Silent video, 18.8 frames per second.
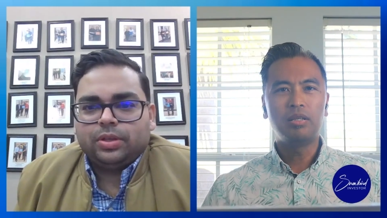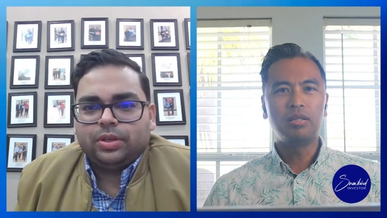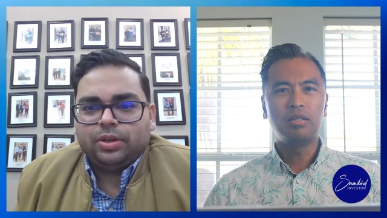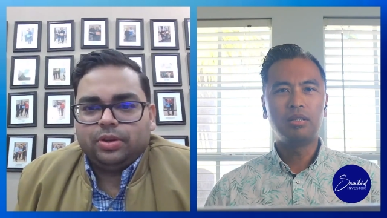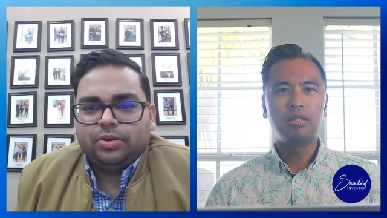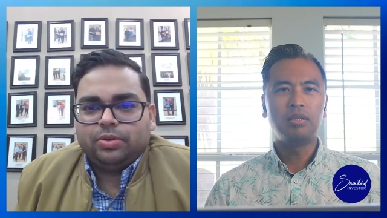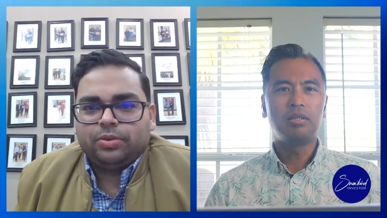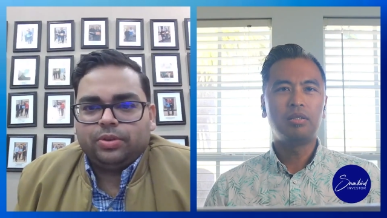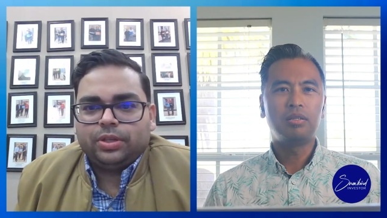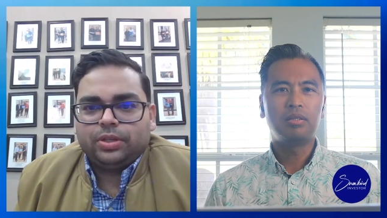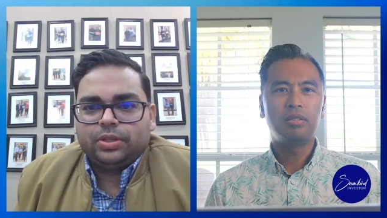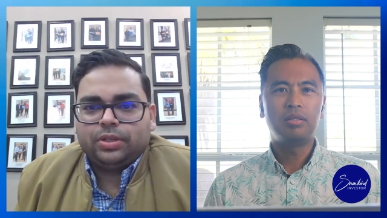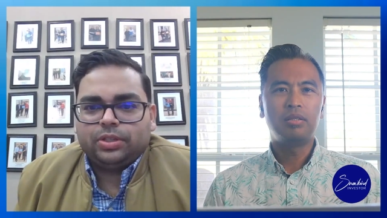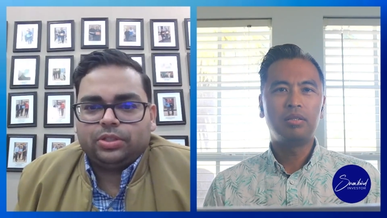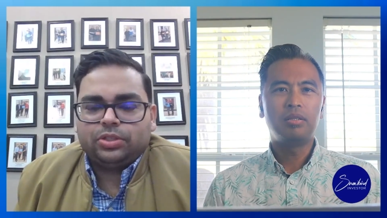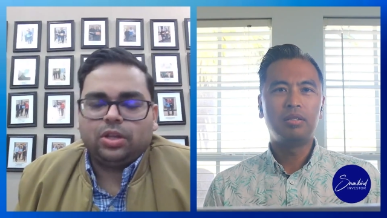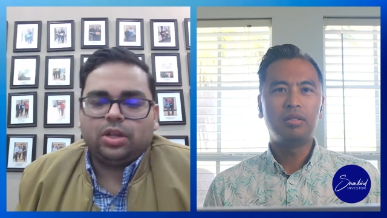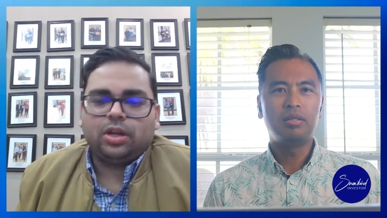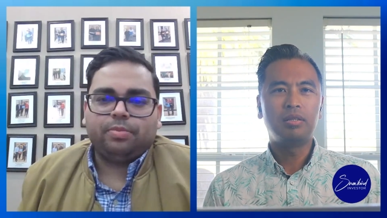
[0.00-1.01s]
Speaker 1: You know, there,
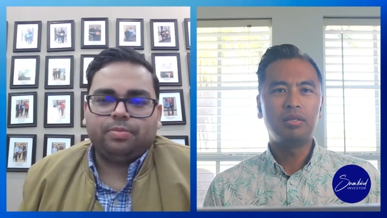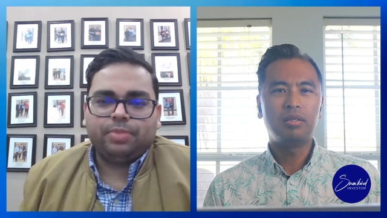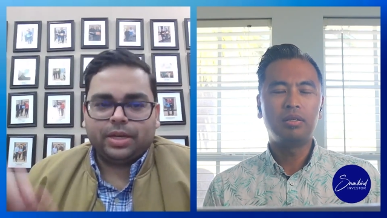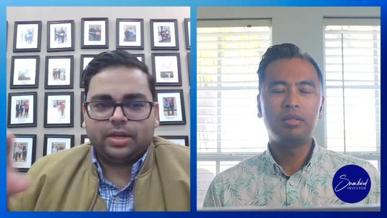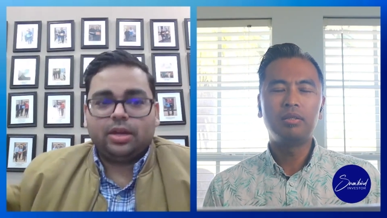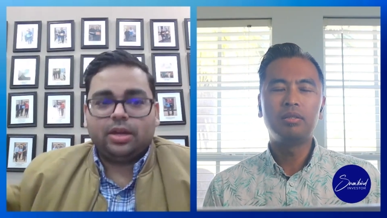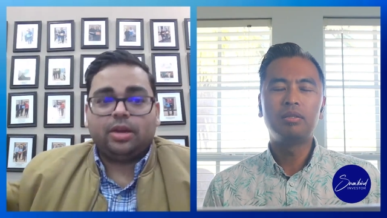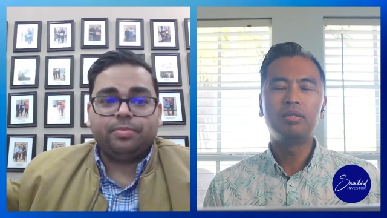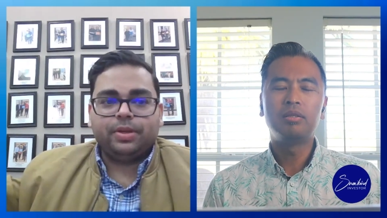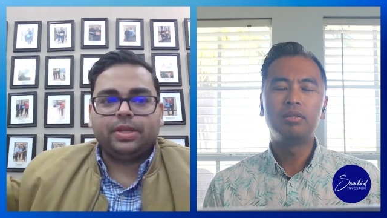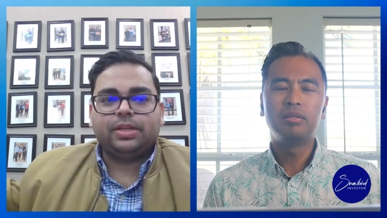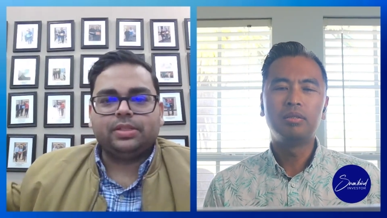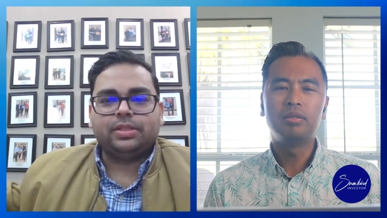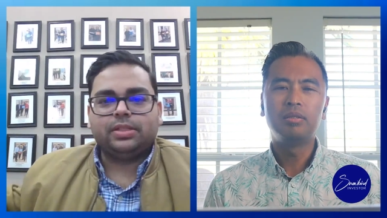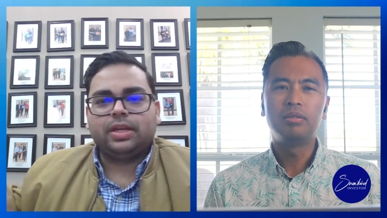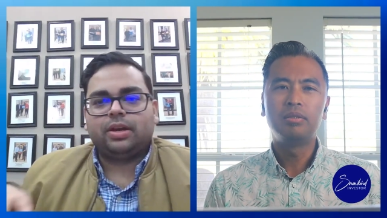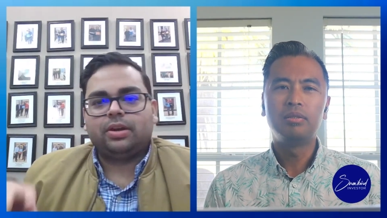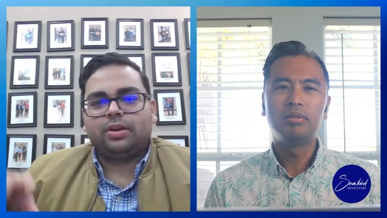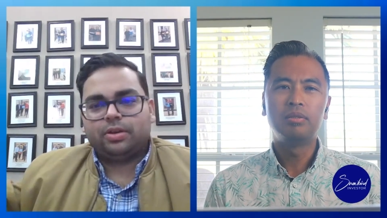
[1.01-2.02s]
there's a lot of big
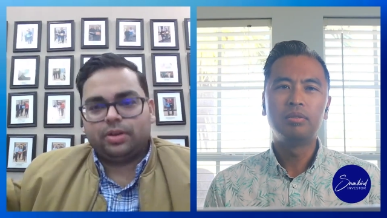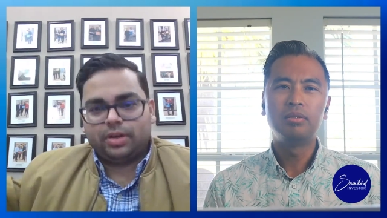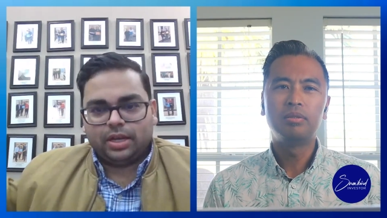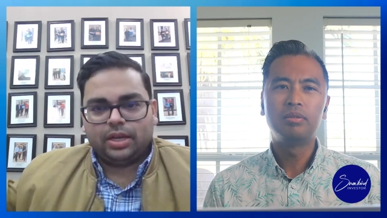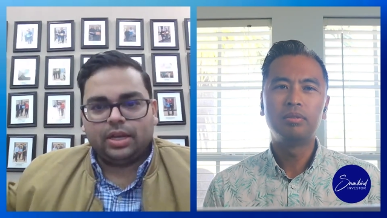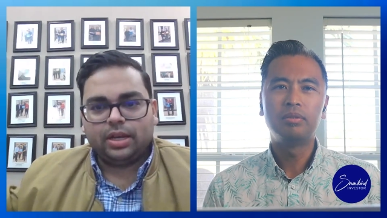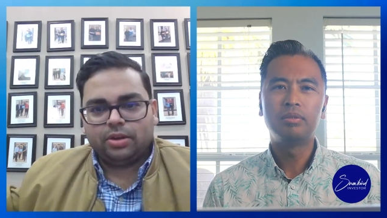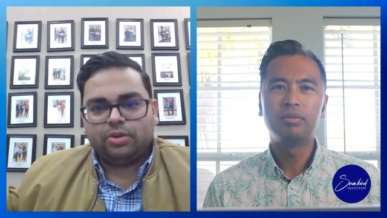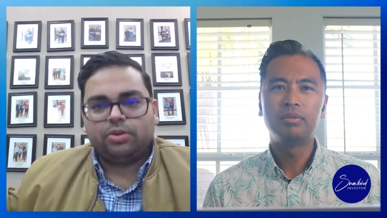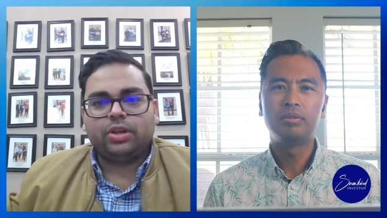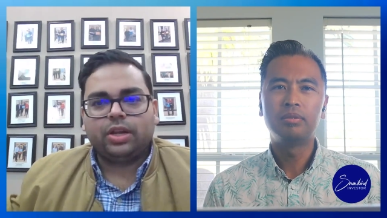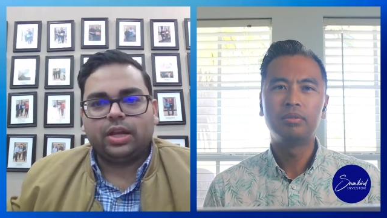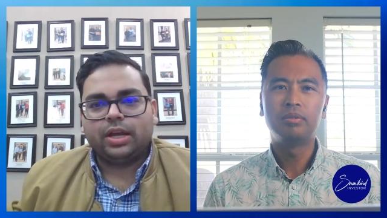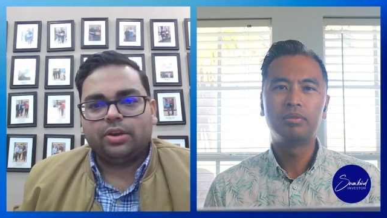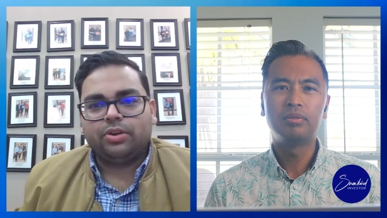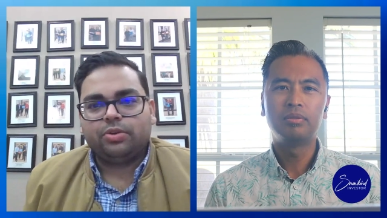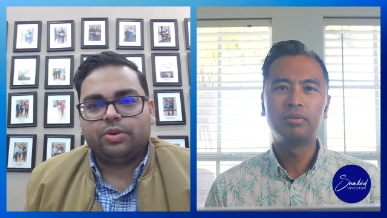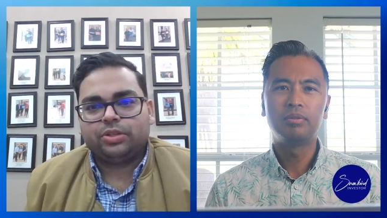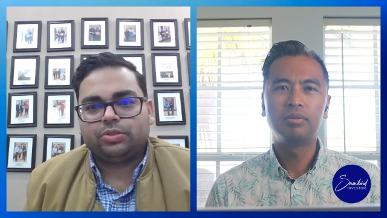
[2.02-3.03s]
companies that are in
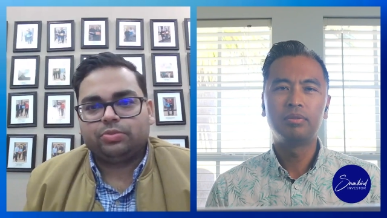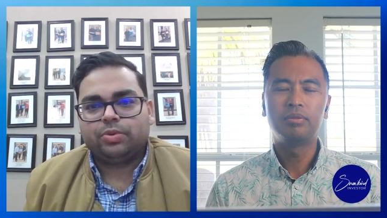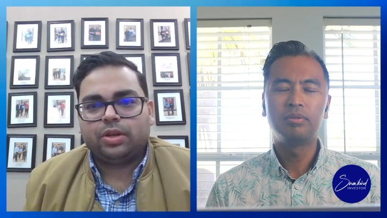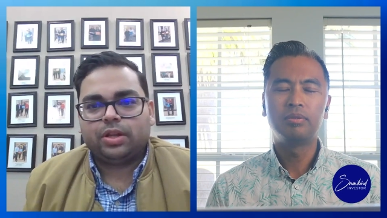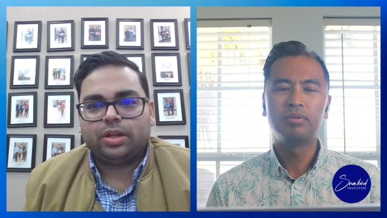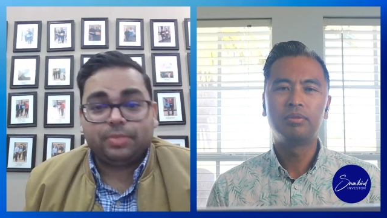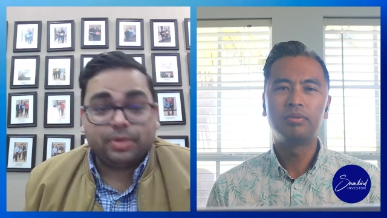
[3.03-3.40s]
Orlando as well.